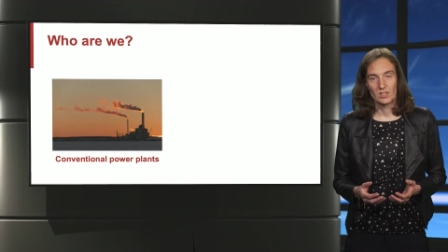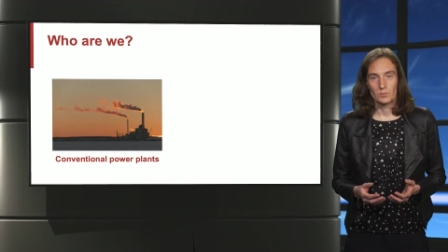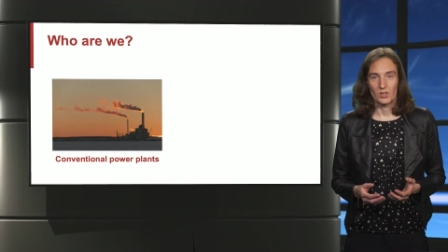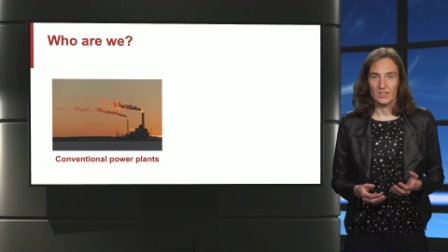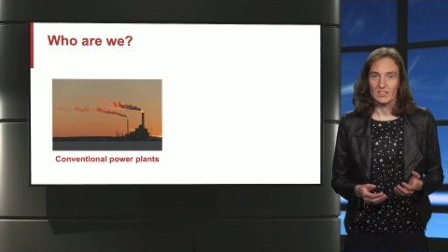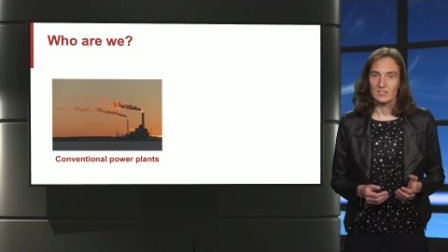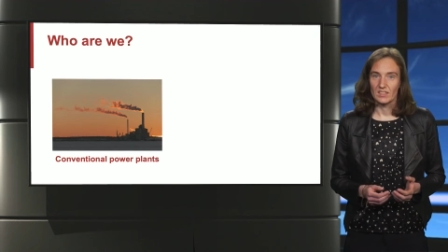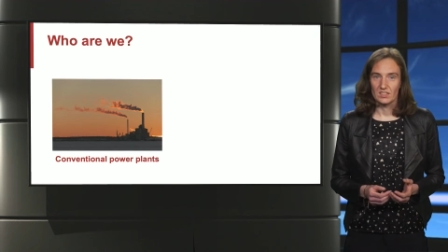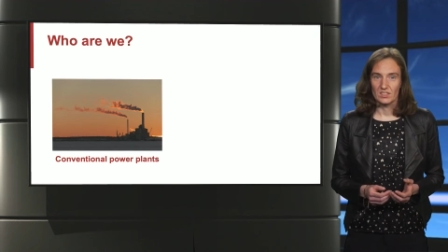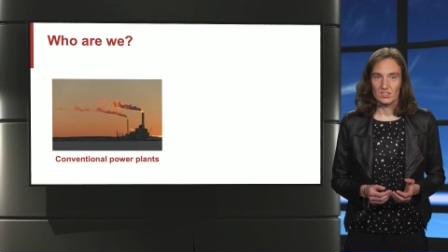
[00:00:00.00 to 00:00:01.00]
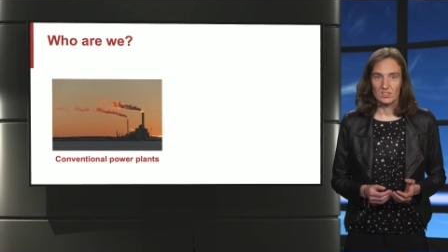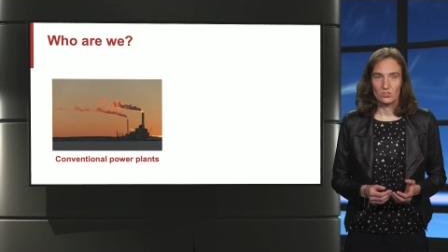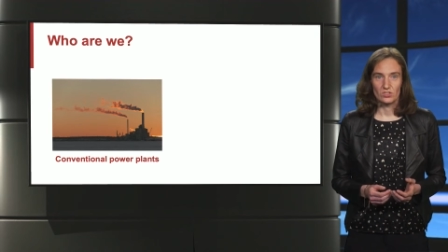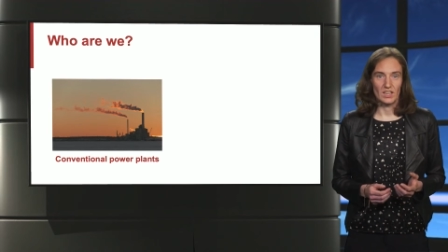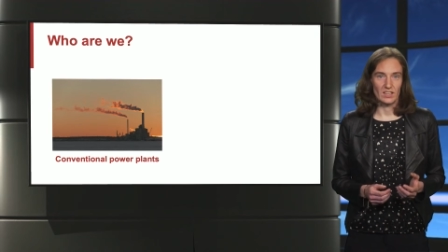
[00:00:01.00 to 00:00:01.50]
provided energy
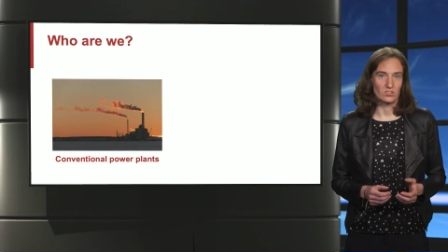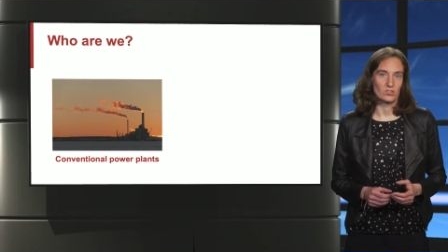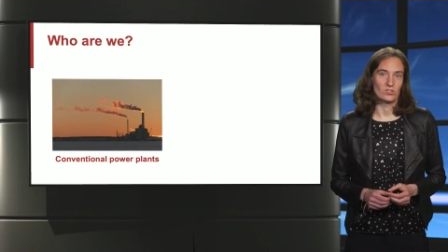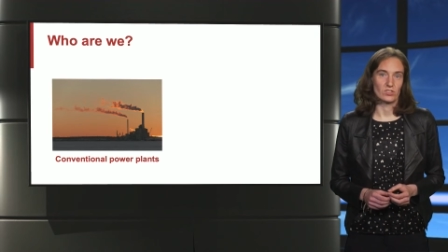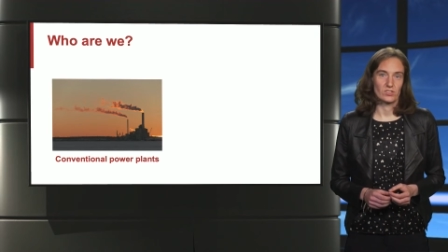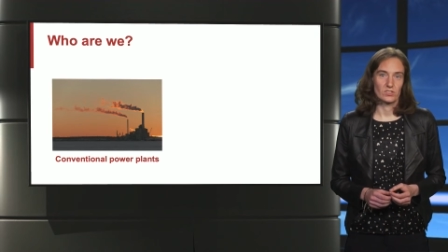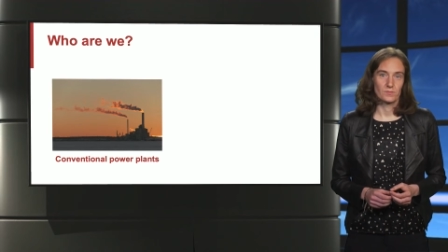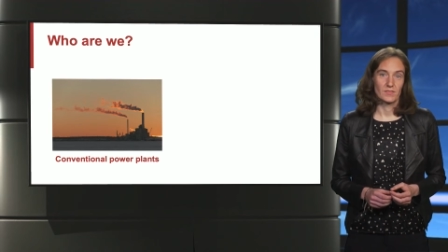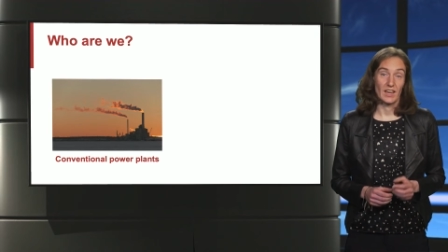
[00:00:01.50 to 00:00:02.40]
to the end users